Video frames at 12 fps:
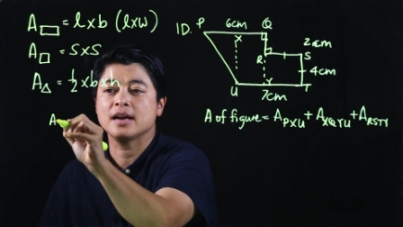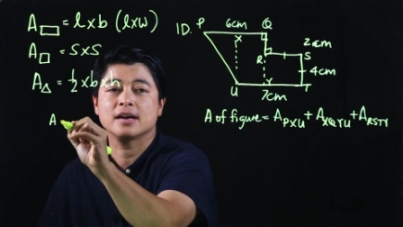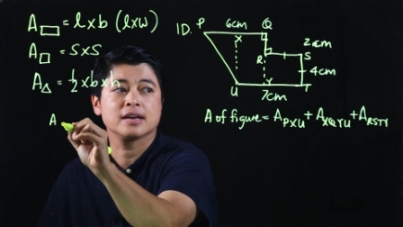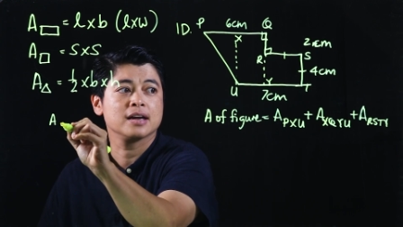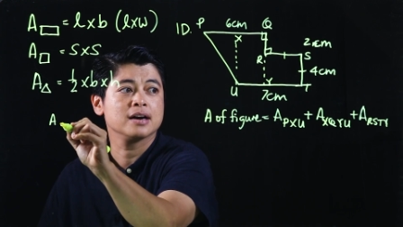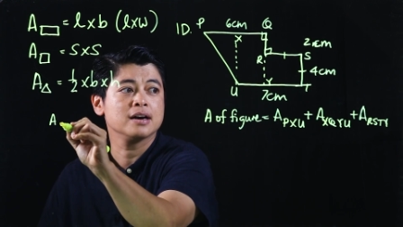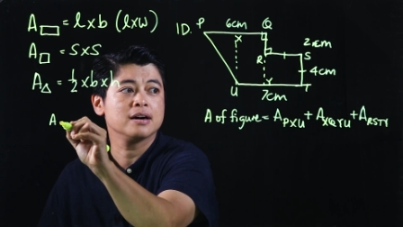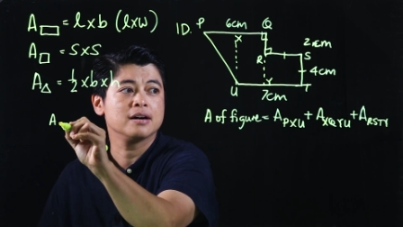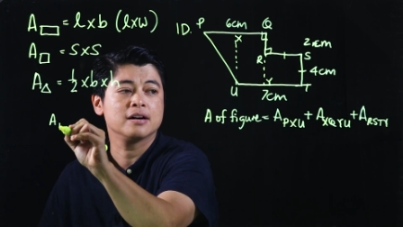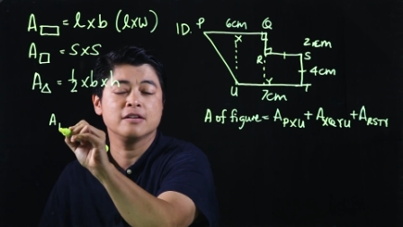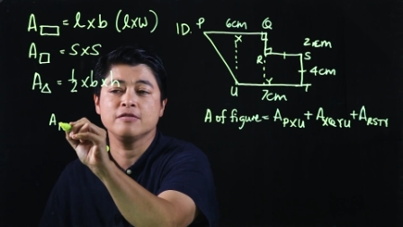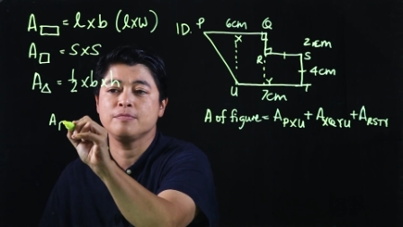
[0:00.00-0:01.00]
area
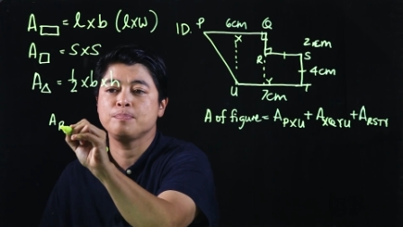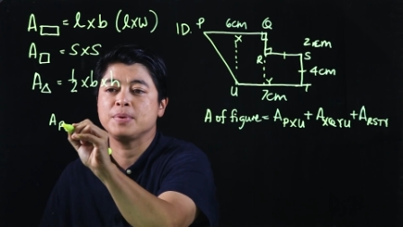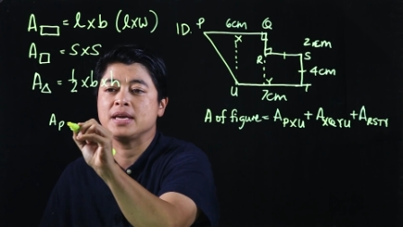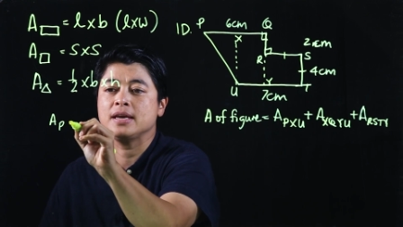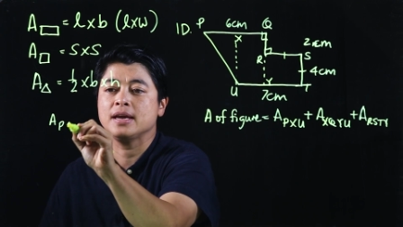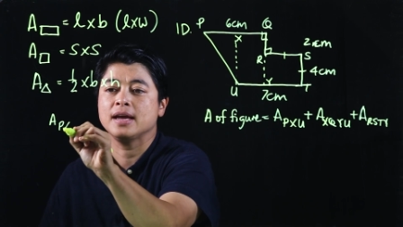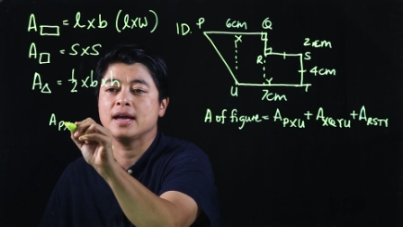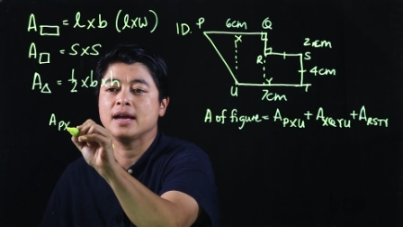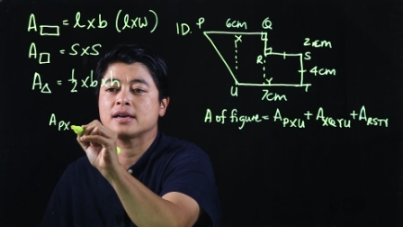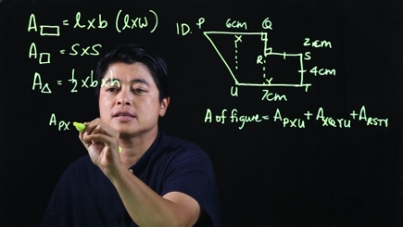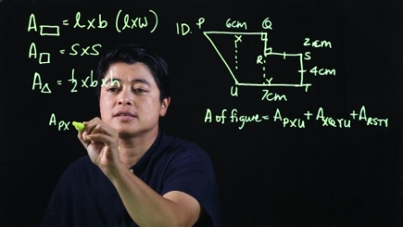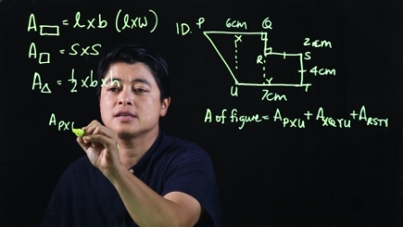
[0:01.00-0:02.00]
of
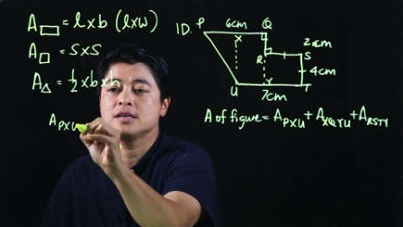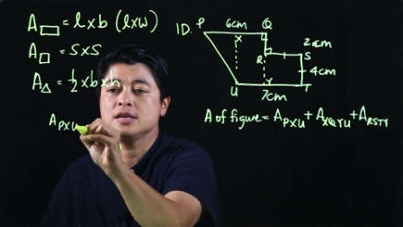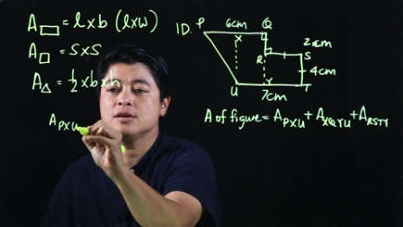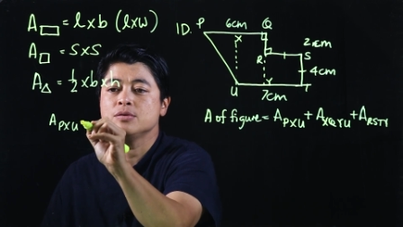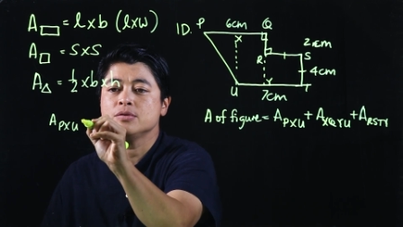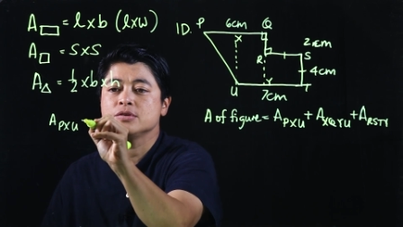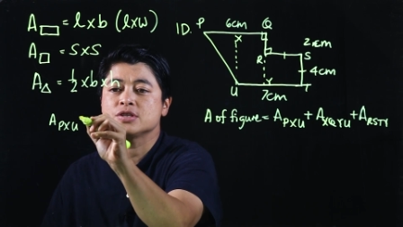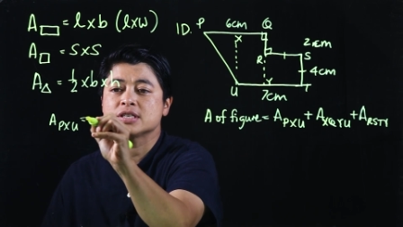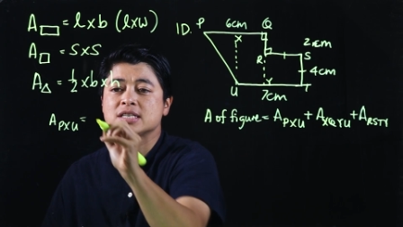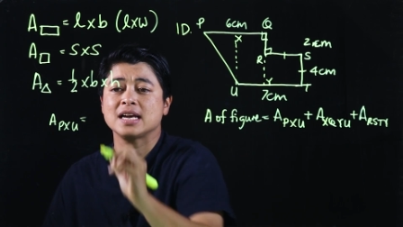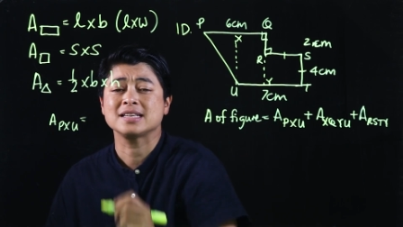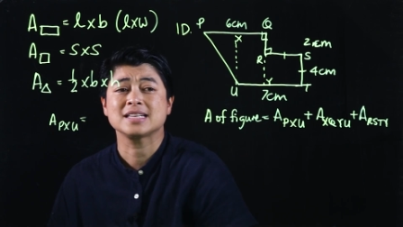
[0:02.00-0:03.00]
PXU,
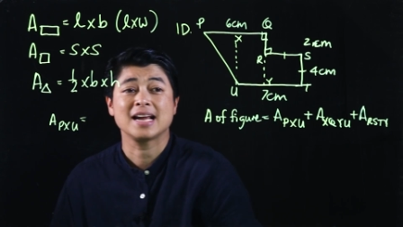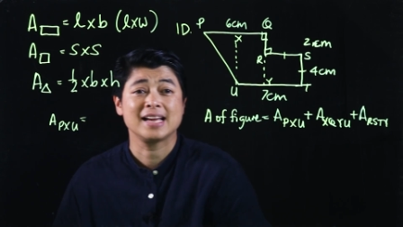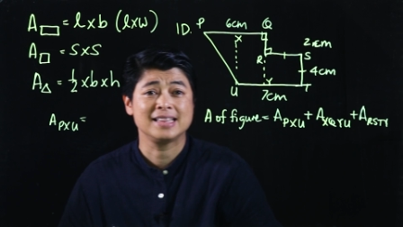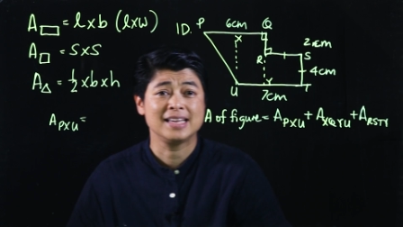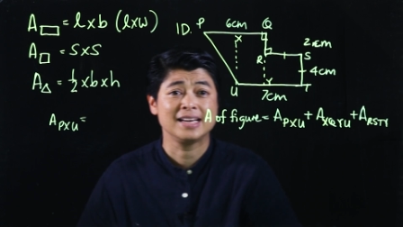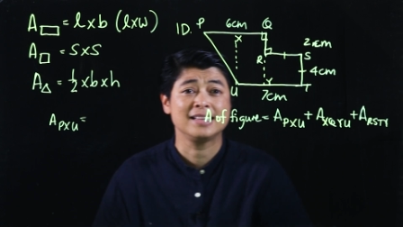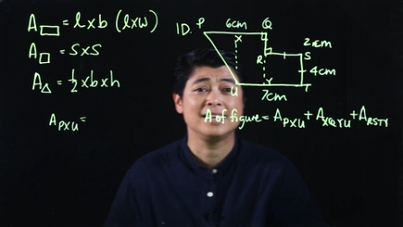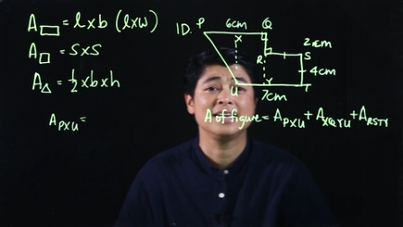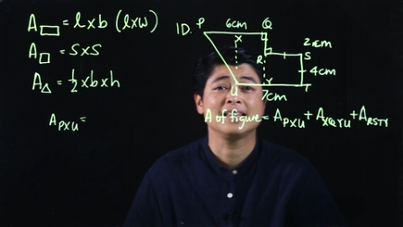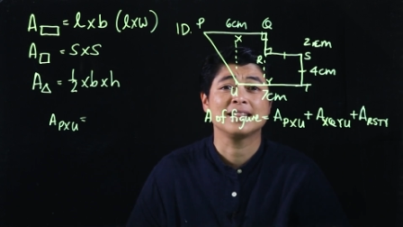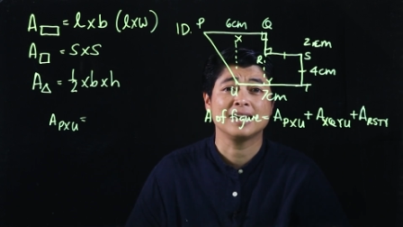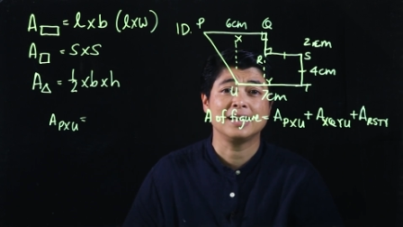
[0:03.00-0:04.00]
just as I did
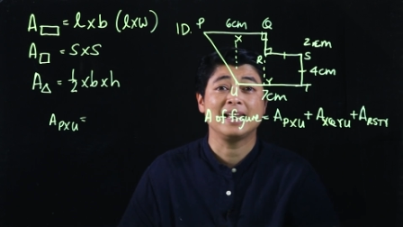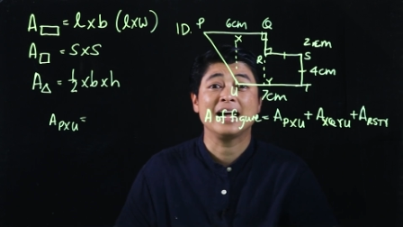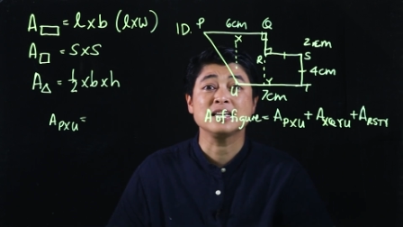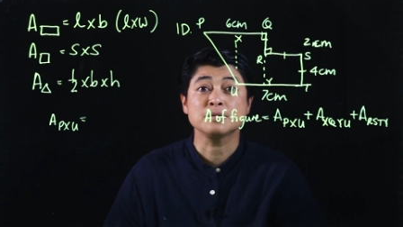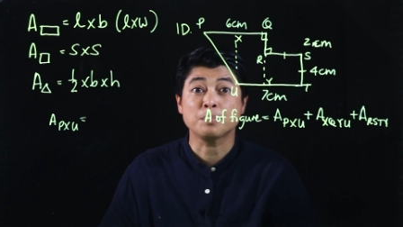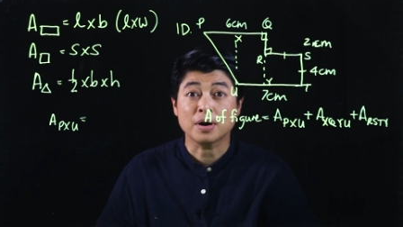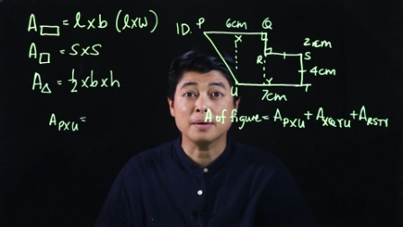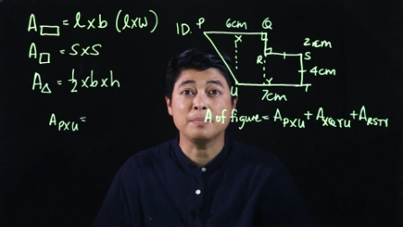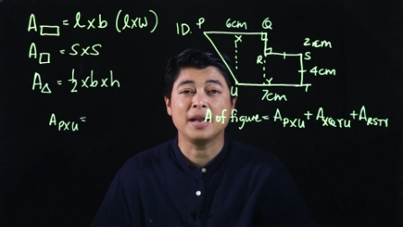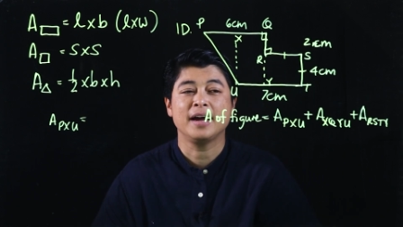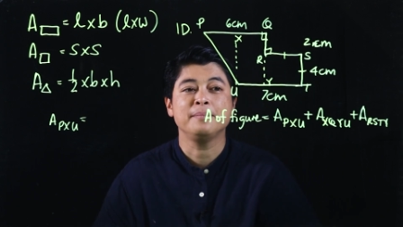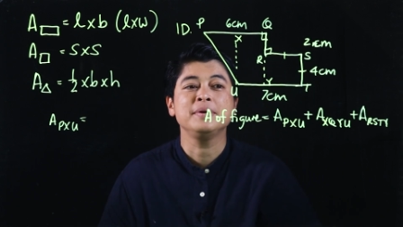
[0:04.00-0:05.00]
in that last
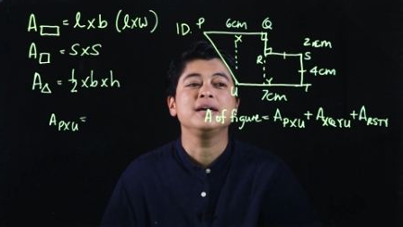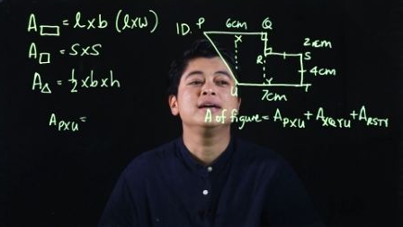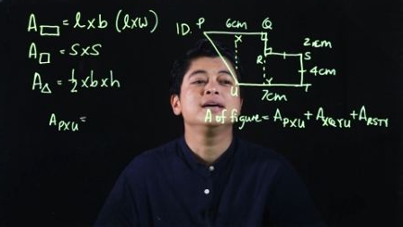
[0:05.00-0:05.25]
problem.